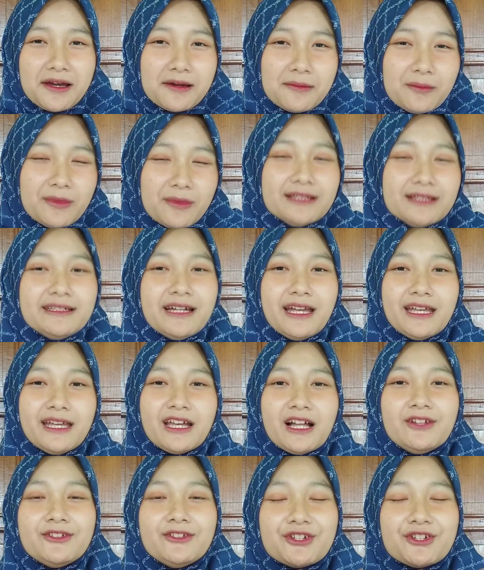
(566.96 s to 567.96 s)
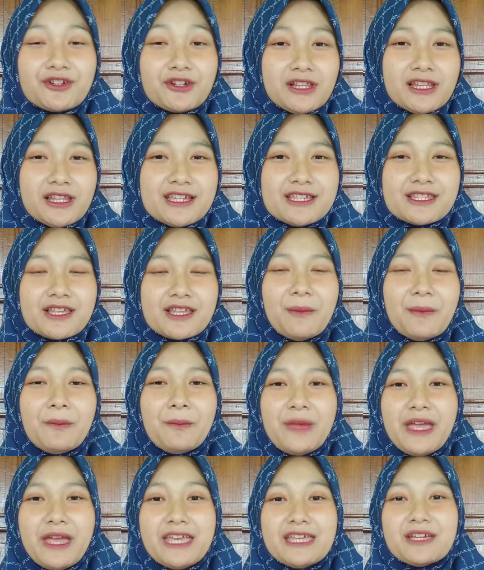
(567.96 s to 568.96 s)
multiculturalism
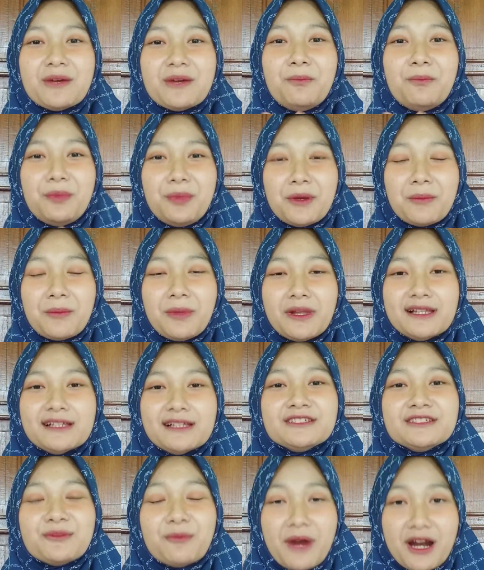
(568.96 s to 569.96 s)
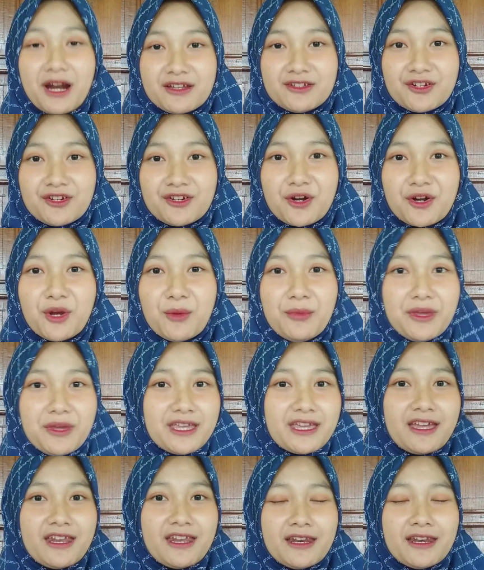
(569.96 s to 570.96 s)
make people smarter
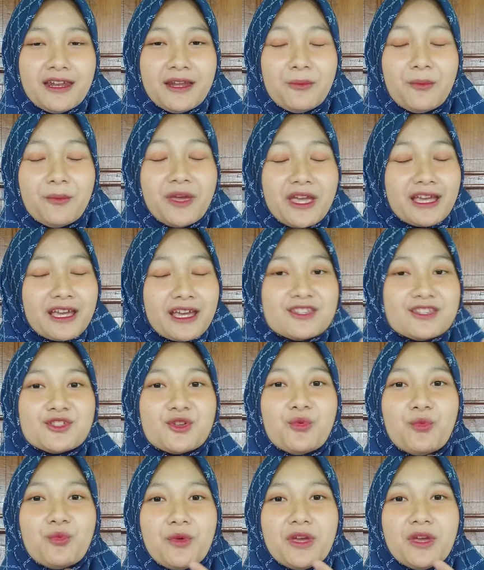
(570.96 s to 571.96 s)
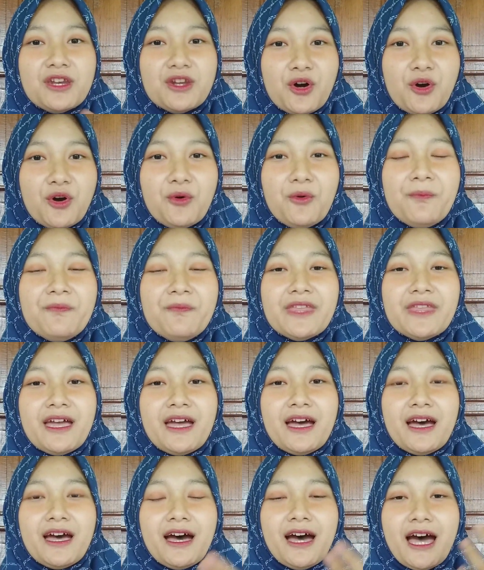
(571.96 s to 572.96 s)
because we know
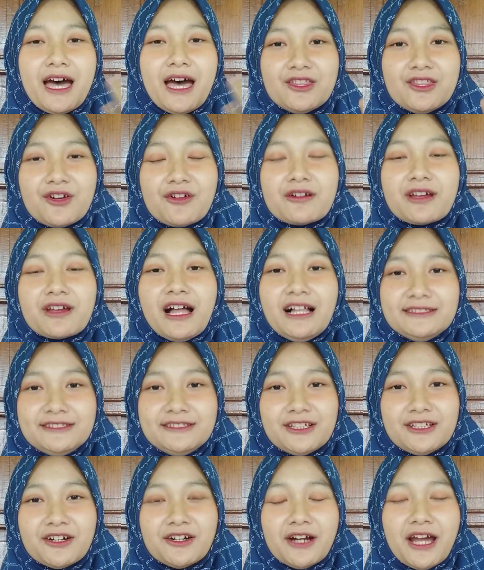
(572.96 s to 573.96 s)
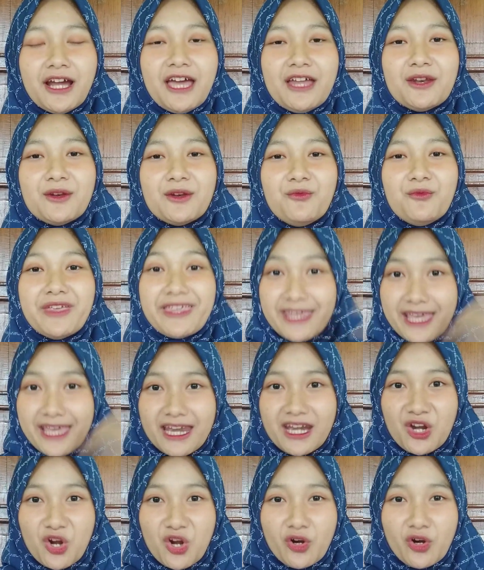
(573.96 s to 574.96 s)
other culture and we
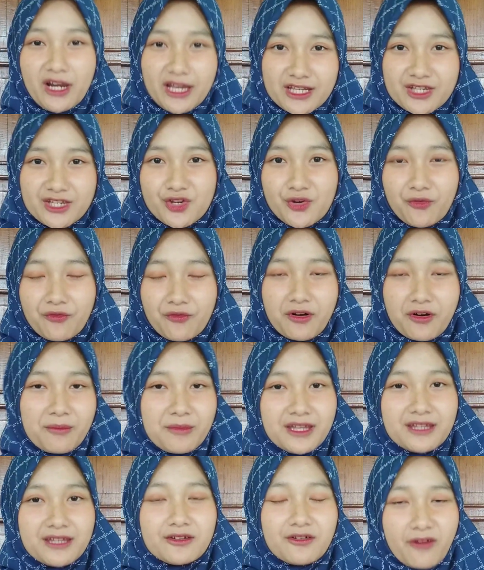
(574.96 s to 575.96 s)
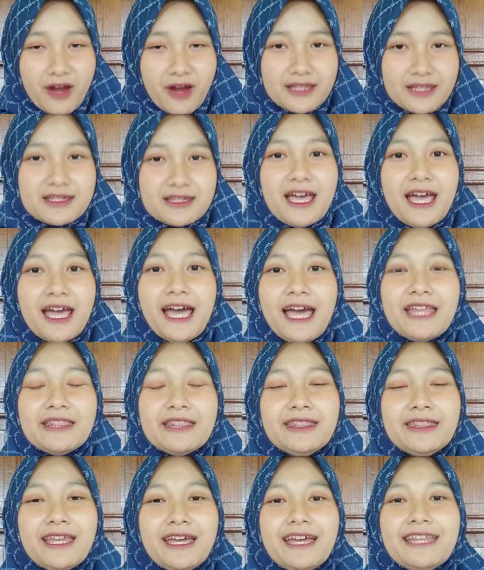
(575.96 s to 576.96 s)
gain knowledge from it, right?
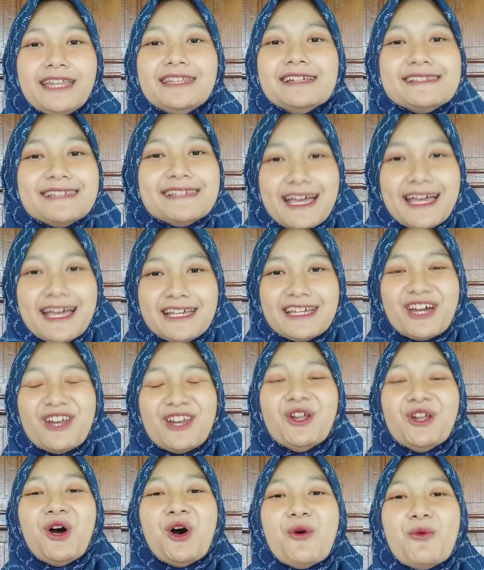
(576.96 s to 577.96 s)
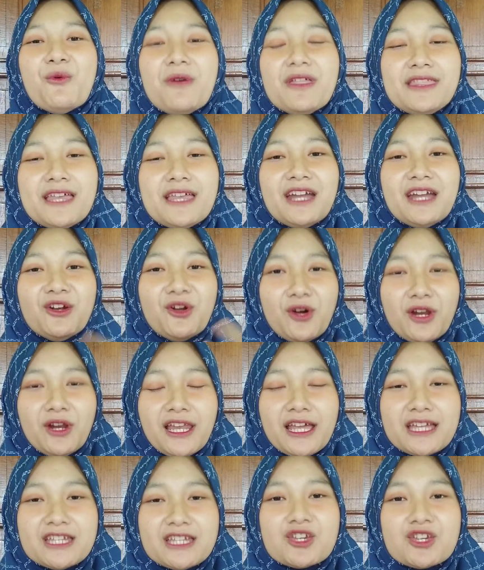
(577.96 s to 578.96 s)
And the second, with that
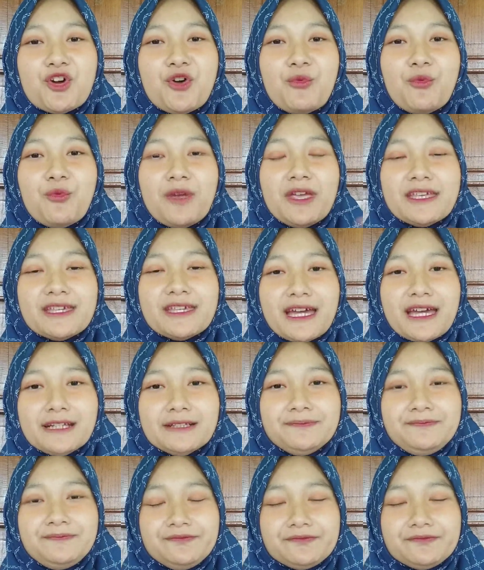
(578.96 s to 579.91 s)
knowledge, we can